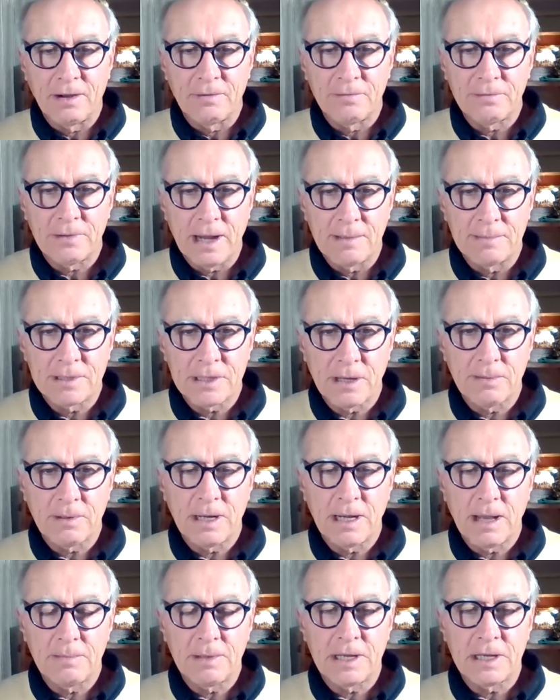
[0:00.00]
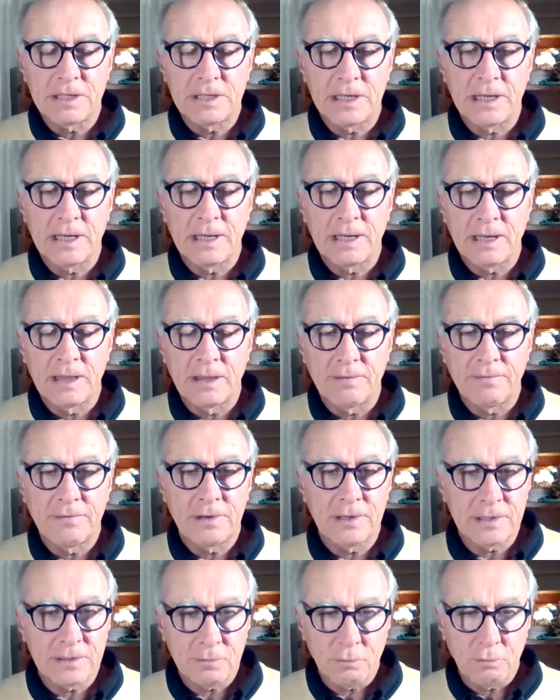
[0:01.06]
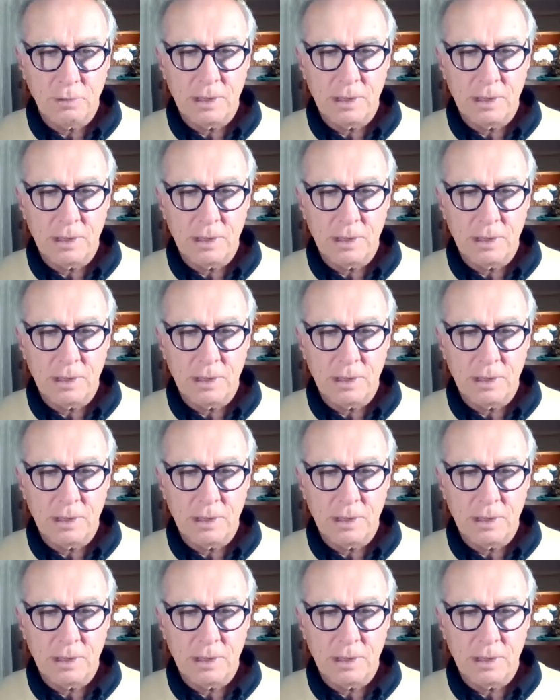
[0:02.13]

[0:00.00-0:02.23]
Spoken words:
of Lama Zopa and Lamiashi, and the first